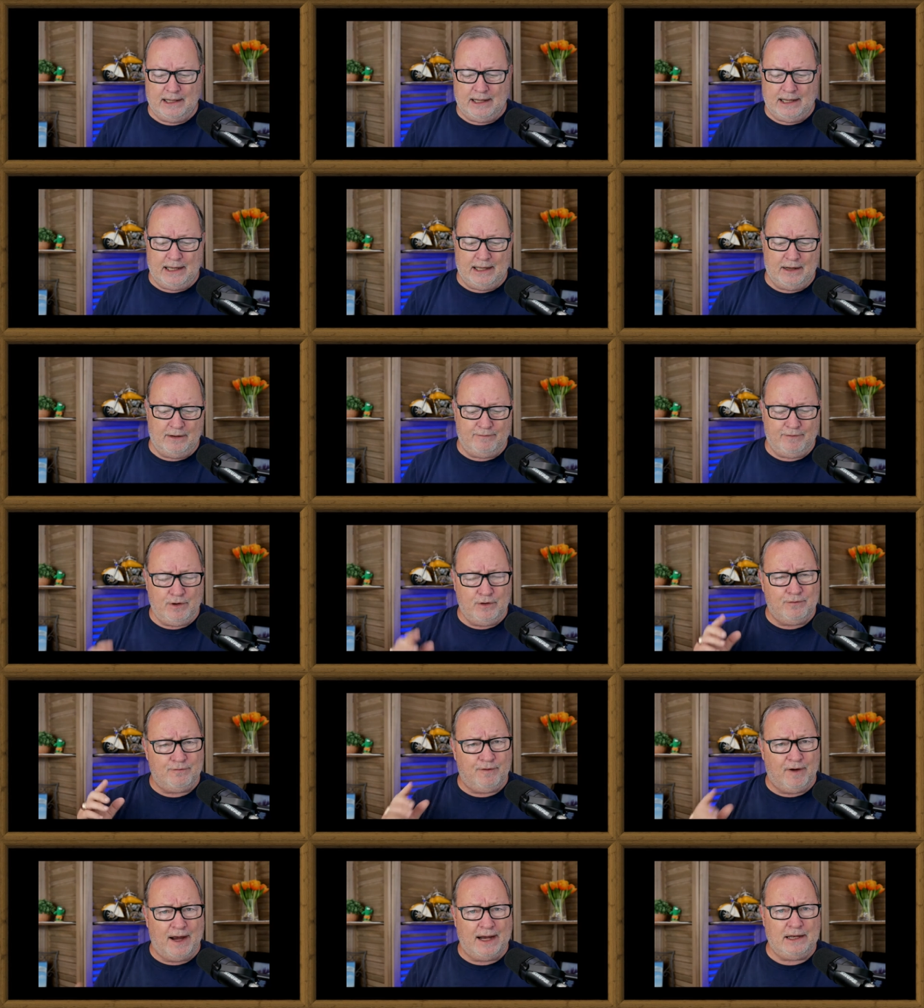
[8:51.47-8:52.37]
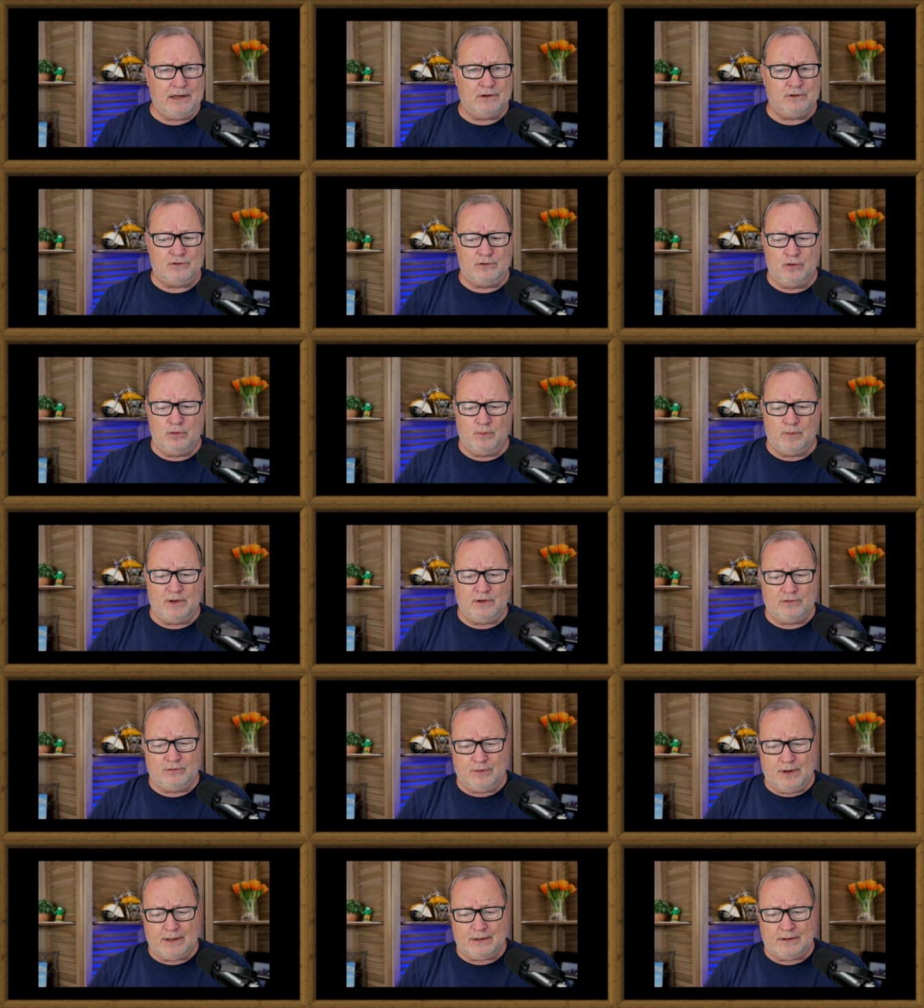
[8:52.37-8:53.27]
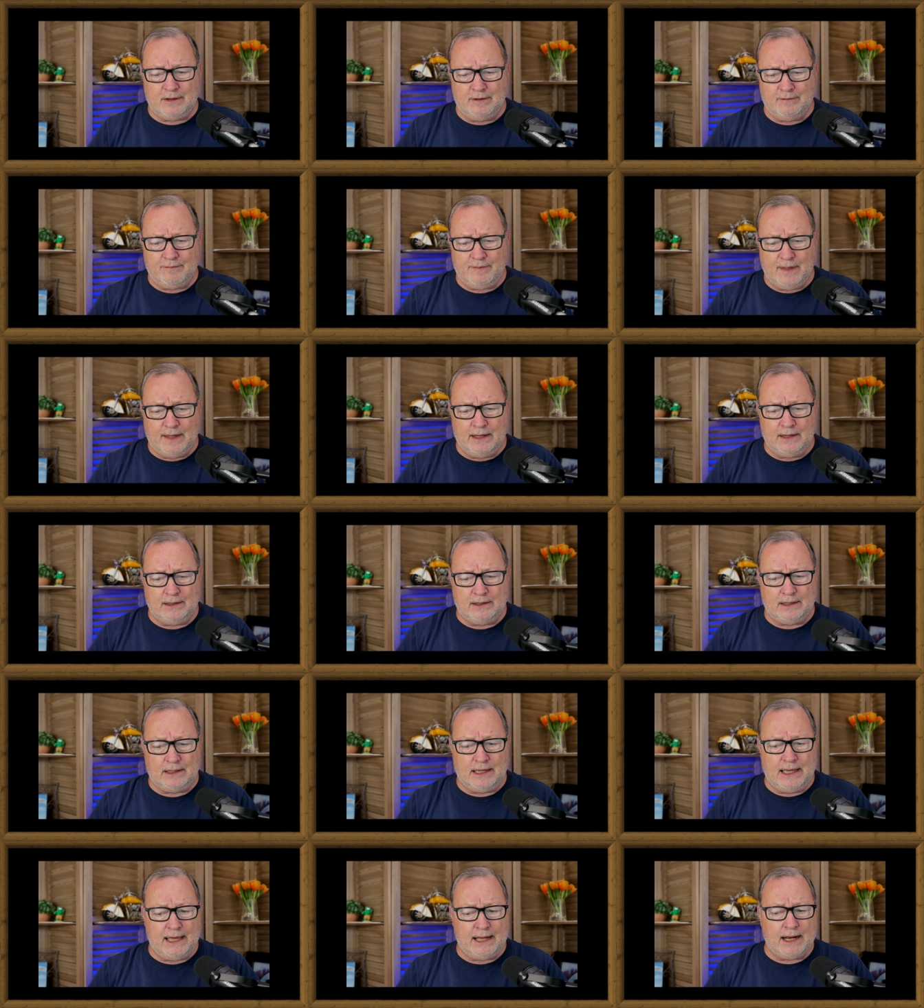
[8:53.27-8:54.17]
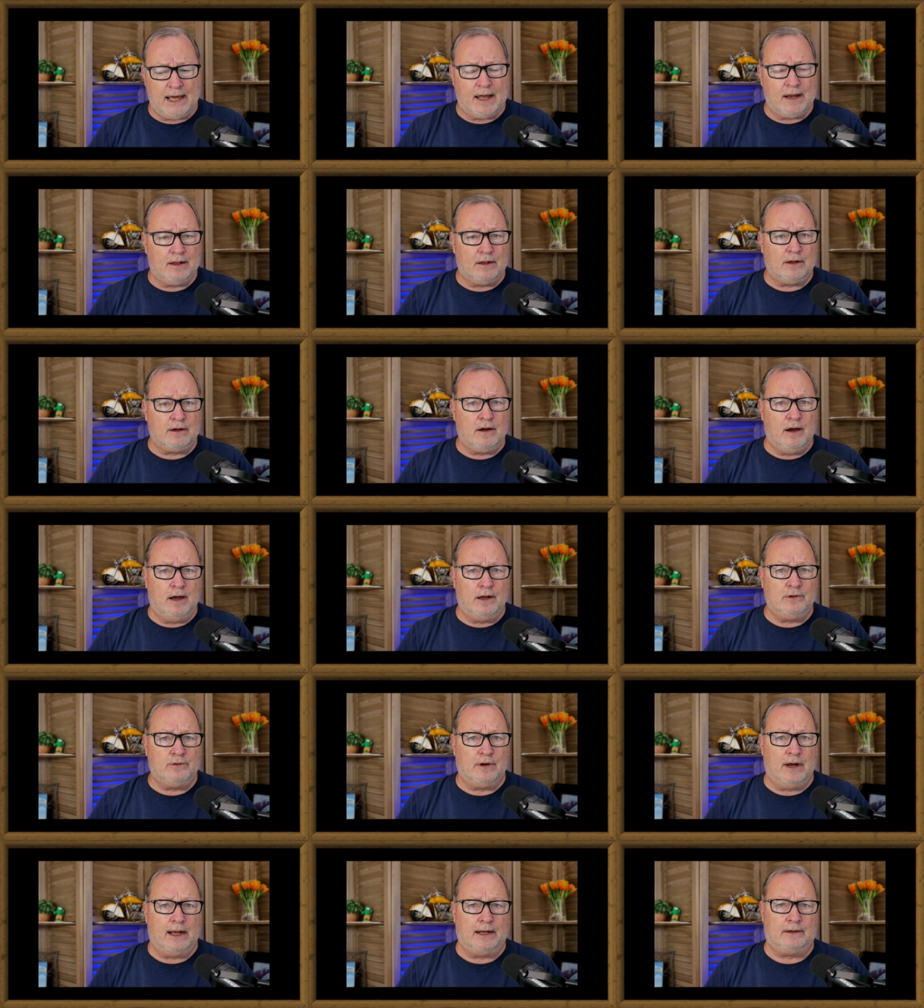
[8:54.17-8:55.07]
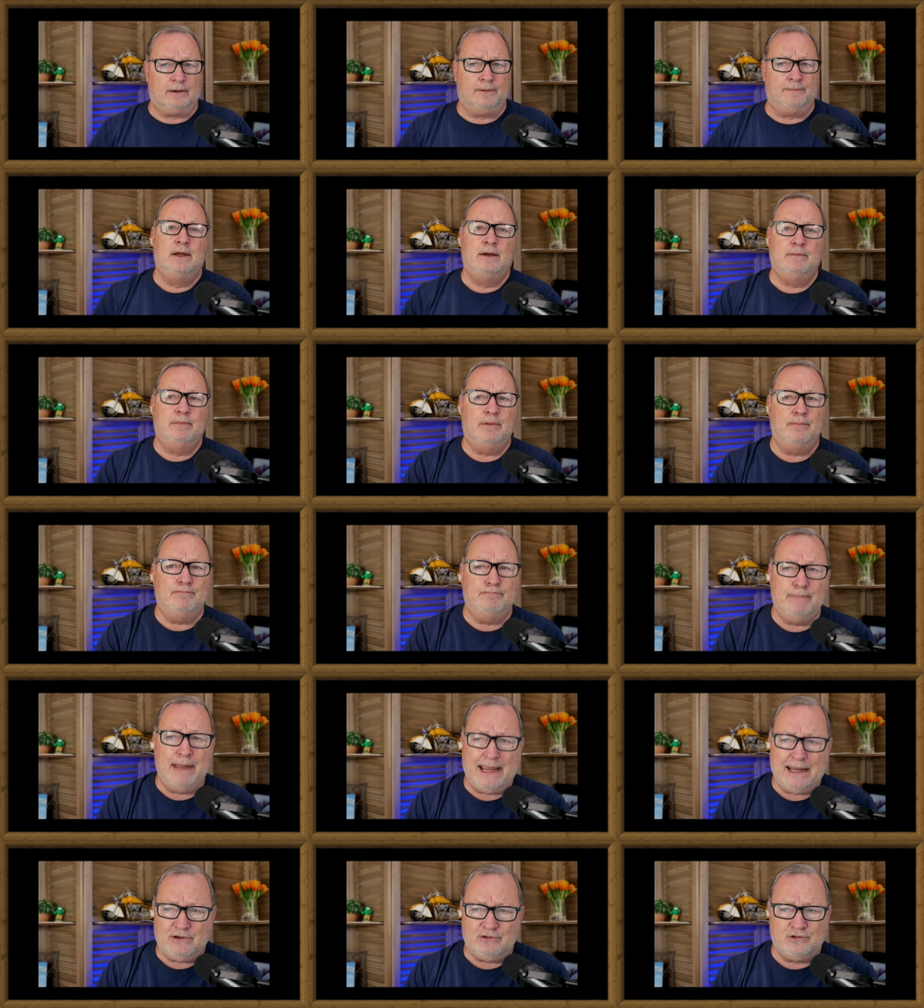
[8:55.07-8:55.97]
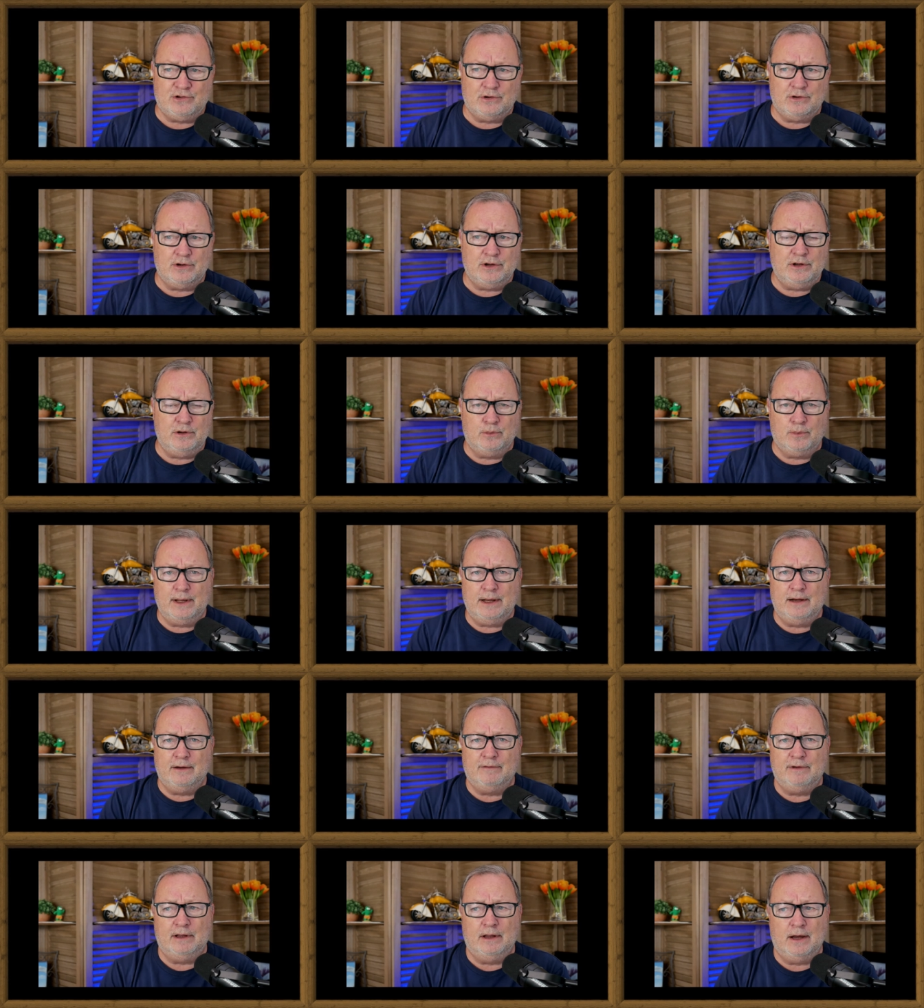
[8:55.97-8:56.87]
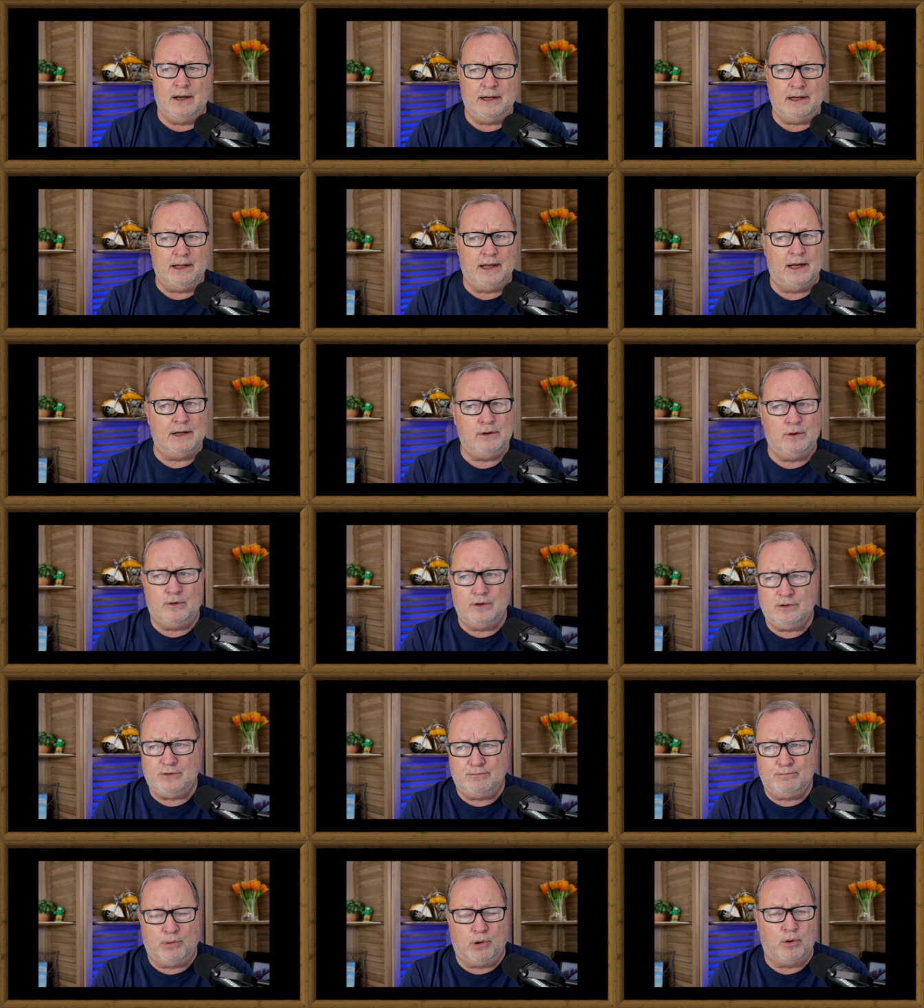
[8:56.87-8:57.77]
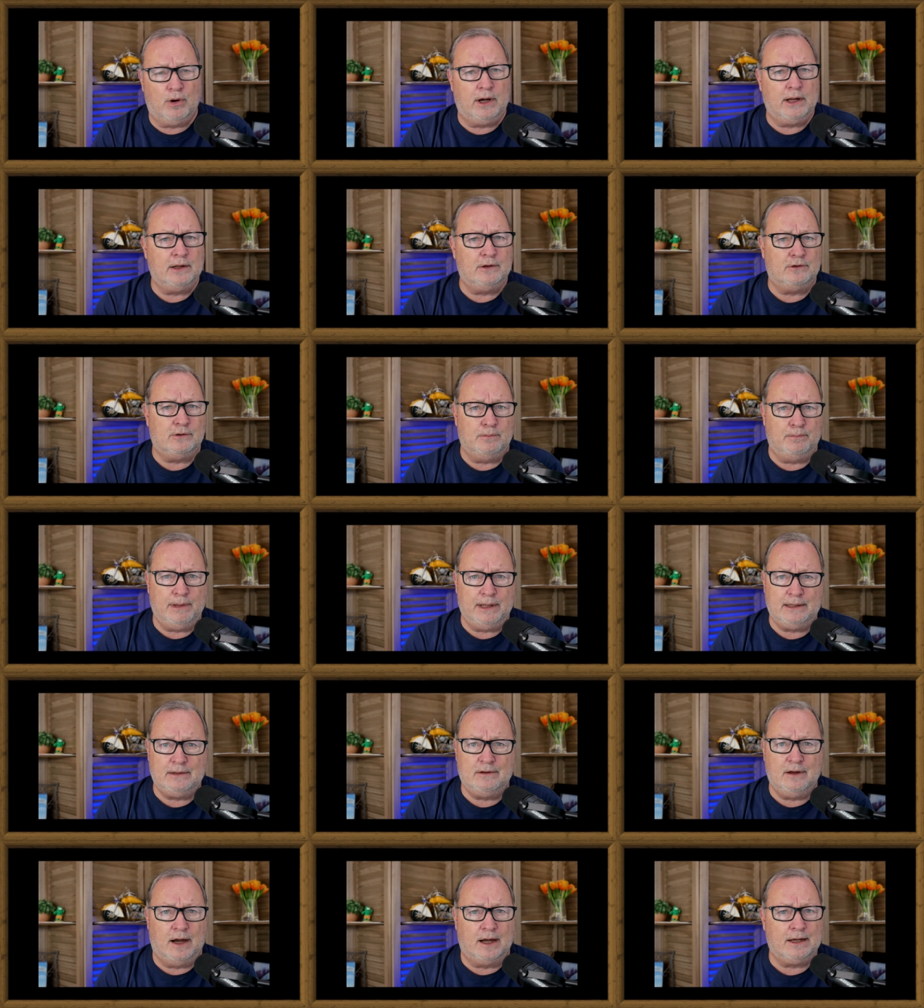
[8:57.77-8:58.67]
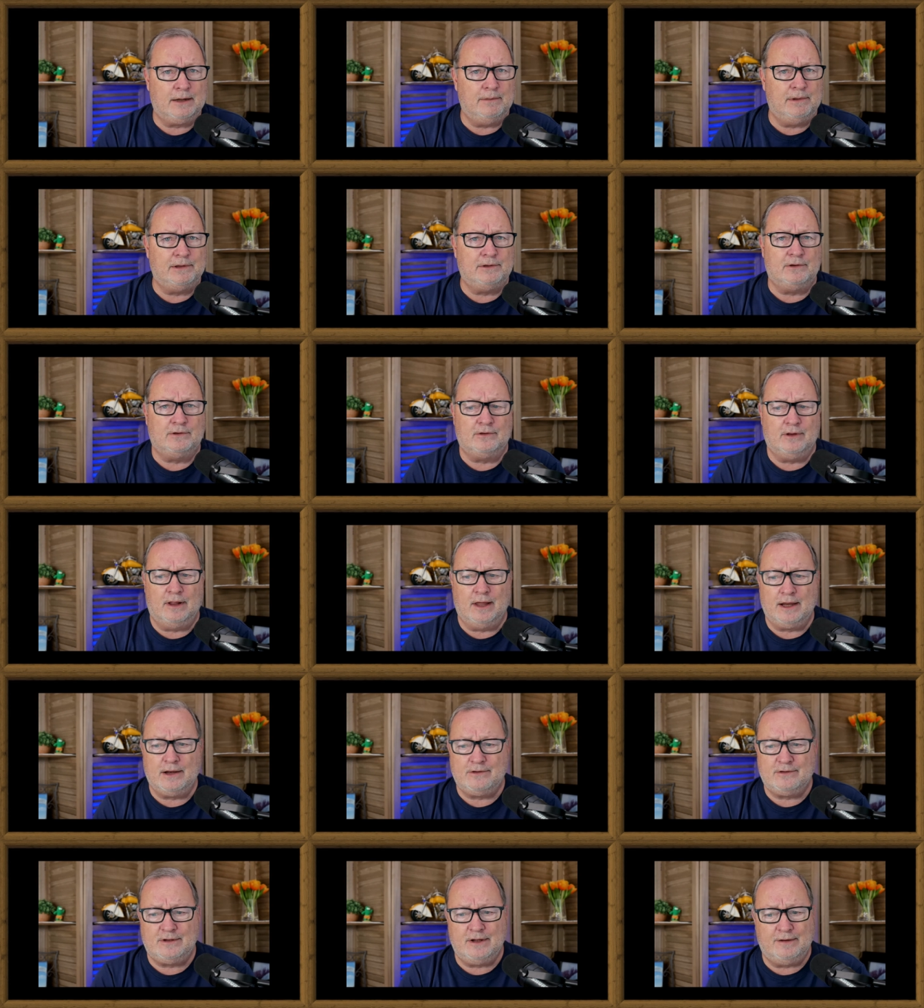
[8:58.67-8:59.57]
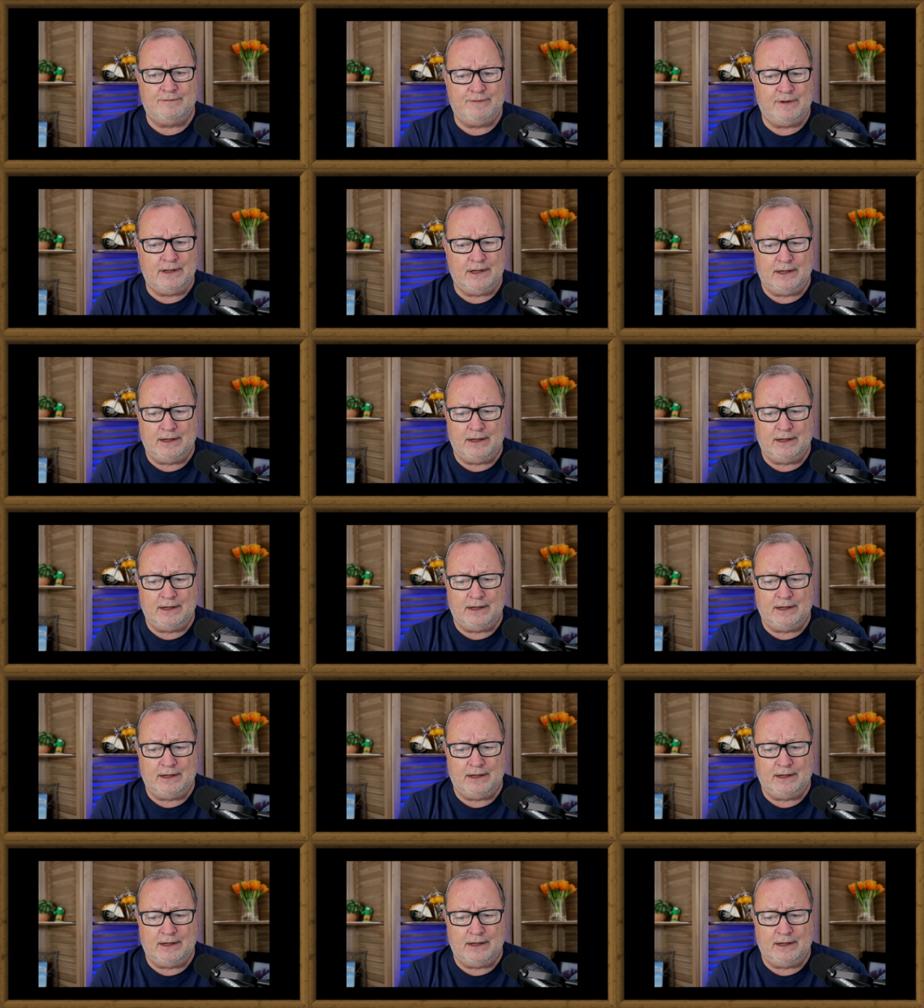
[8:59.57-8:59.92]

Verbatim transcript: And if you find it too restrictive, then get out of the contract but make sure you read every line. I know it's boring, it's a big document, there's a lot of stuff in